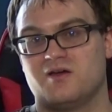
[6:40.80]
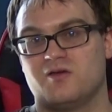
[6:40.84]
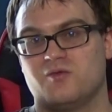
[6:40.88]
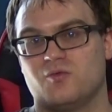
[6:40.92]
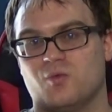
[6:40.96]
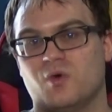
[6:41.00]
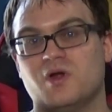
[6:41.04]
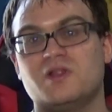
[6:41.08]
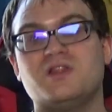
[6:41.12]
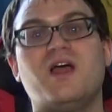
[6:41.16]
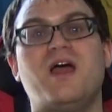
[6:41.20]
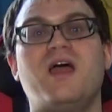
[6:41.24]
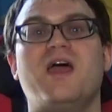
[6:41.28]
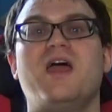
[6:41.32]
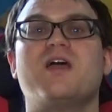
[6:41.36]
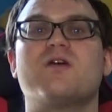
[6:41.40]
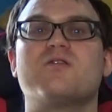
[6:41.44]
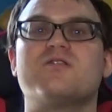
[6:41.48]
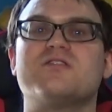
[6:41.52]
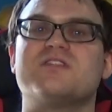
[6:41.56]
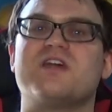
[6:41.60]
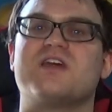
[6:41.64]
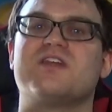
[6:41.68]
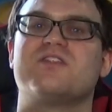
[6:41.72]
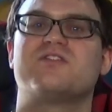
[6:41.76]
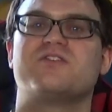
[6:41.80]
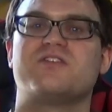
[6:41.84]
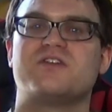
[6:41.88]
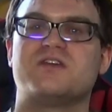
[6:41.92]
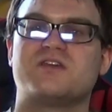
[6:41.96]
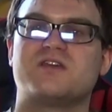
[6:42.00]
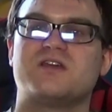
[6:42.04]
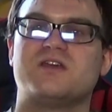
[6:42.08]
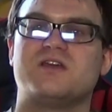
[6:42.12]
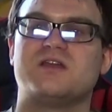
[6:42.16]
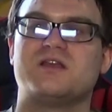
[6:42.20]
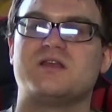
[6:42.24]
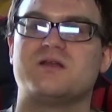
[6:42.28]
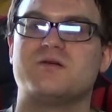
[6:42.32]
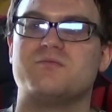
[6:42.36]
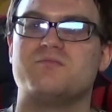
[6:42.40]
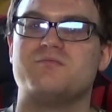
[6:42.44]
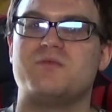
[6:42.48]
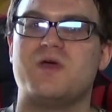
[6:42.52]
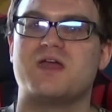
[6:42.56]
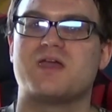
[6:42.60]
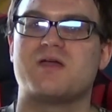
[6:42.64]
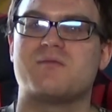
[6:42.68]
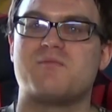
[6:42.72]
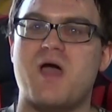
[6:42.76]
what the heck were they thinking
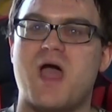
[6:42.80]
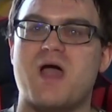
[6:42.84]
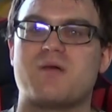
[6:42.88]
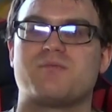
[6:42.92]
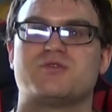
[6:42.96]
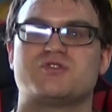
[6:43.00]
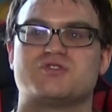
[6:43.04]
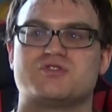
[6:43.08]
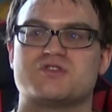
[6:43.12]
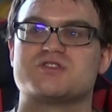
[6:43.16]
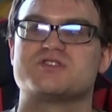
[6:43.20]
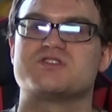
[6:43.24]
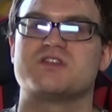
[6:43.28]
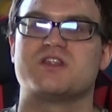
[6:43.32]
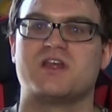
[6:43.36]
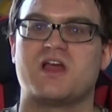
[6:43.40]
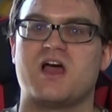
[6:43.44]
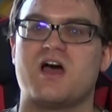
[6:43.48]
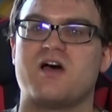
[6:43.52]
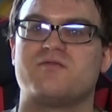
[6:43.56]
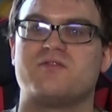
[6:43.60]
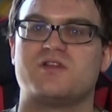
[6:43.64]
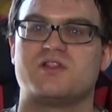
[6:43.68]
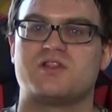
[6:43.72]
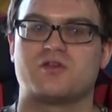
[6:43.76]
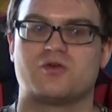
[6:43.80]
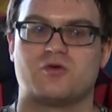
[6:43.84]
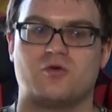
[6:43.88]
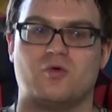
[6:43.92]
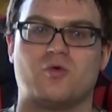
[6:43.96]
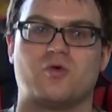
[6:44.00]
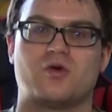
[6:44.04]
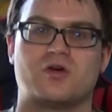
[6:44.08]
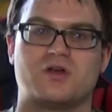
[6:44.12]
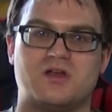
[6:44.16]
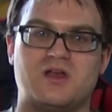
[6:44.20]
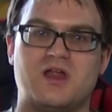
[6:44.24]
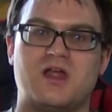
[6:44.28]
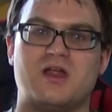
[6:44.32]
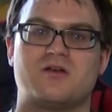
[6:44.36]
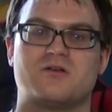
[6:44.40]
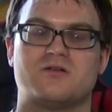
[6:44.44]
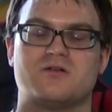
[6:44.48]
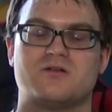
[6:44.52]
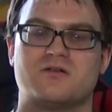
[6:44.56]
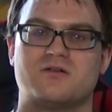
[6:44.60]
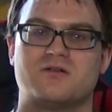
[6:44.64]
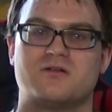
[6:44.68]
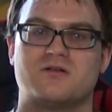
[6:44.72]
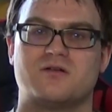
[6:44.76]
making Mac Patricia the offensive
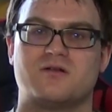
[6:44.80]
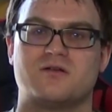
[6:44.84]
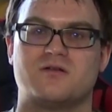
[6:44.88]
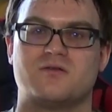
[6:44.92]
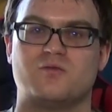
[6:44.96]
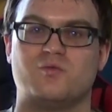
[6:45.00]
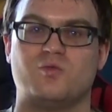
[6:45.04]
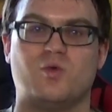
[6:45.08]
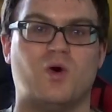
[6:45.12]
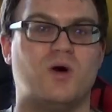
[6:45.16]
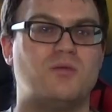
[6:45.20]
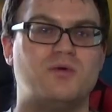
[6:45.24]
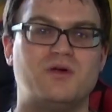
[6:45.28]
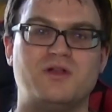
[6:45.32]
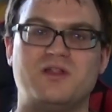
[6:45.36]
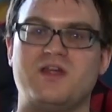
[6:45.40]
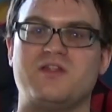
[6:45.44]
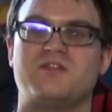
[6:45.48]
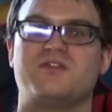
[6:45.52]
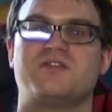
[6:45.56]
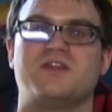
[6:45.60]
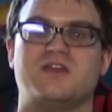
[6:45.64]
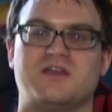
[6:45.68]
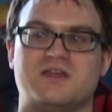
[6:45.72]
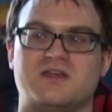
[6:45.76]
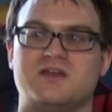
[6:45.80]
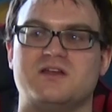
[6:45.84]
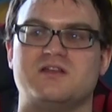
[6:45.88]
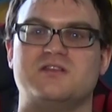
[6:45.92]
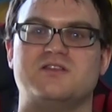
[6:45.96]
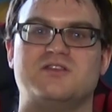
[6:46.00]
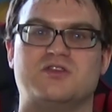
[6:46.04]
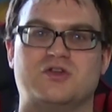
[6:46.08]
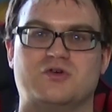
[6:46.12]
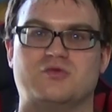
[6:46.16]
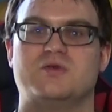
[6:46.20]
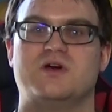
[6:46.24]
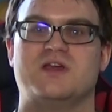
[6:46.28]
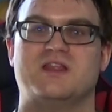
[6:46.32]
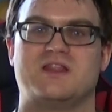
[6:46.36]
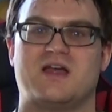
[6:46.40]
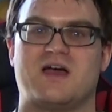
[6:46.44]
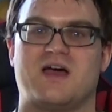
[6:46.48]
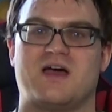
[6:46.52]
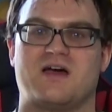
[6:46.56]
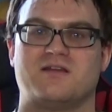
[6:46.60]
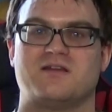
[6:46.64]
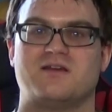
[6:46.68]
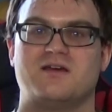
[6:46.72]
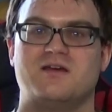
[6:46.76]
coordinator? What were they thinking doing
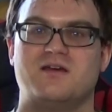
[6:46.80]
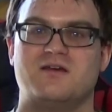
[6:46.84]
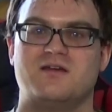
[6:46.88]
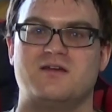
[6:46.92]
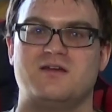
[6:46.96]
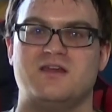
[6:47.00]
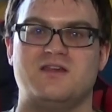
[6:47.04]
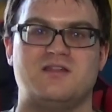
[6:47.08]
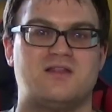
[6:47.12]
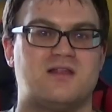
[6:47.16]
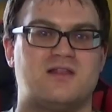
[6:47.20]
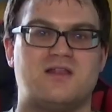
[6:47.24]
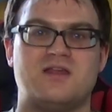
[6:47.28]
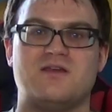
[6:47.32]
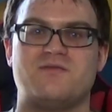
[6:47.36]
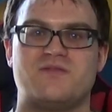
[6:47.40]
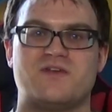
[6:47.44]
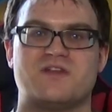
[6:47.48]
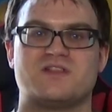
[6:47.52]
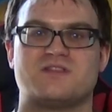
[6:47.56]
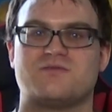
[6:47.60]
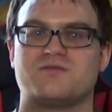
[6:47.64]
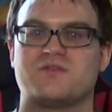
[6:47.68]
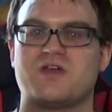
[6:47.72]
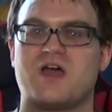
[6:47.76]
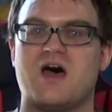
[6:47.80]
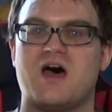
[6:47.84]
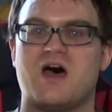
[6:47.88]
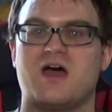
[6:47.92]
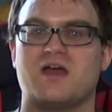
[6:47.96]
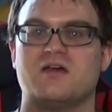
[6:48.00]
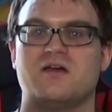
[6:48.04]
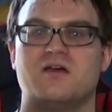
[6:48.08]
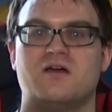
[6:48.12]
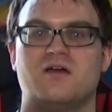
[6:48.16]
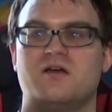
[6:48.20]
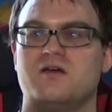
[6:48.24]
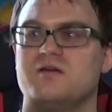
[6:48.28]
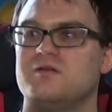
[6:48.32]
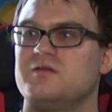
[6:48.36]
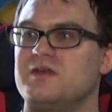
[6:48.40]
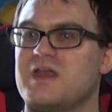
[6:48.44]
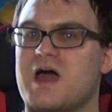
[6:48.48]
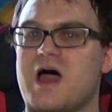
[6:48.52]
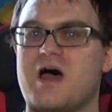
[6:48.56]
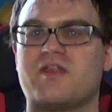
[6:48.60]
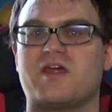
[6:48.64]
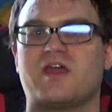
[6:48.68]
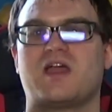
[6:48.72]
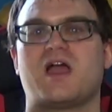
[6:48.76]
that? He's a defensive guy.
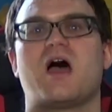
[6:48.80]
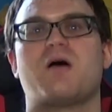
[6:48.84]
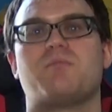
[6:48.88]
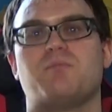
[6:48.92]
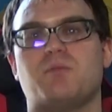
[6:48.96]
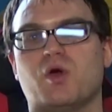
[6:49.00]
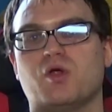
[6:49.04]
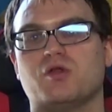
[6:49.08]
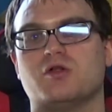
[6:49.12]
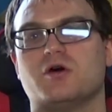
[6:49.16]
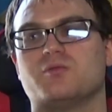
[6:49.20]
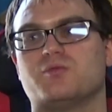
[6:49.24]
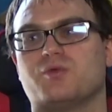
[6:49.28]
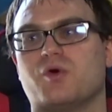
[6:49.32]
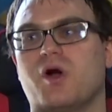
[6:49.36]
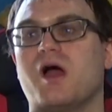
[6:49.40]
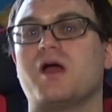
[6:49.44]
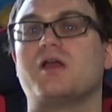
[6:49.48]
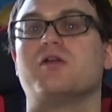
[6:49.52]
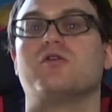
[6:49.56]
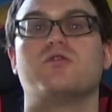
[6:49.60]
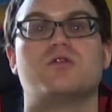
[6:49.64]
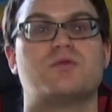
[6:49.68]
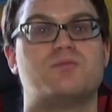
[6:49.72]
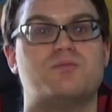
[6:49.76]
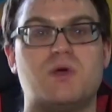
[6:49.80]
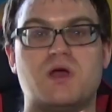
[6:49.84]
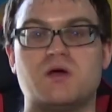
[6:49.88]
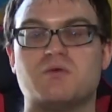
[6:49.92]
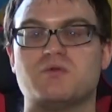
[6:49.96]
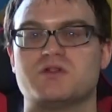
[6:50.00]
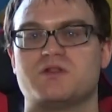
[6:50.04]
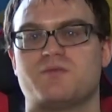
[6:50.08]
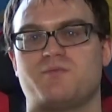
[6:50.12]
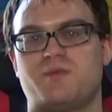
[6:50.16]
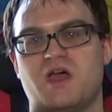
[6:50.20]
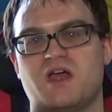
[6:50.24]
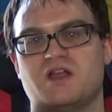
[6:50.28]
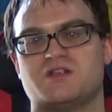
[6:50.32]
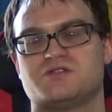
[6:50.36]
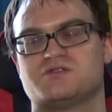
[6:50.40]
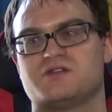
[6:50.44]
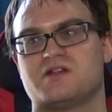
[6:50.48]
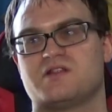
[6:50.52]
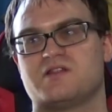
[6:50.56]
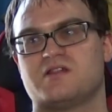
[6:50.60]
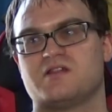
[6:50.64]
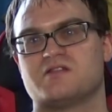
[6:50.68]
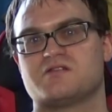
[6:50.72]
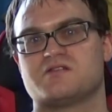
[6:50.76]
Now they got Bill O'Brien, who's been with the
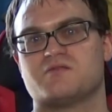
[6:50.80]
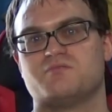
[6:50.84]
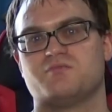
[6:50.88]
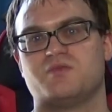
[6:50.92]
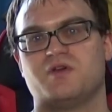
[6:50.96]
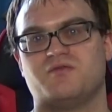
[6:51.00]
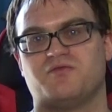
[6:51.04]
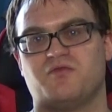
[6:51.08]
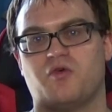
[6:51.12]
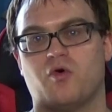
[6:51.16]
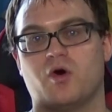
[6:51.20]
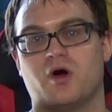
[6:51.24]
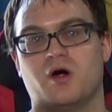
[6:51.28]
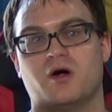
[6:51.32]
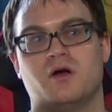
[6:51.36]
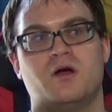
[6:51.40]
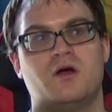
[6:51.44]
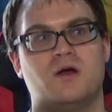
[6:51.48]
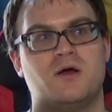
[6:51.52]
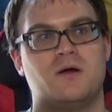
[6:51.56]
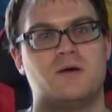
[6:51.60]
Patriots system before.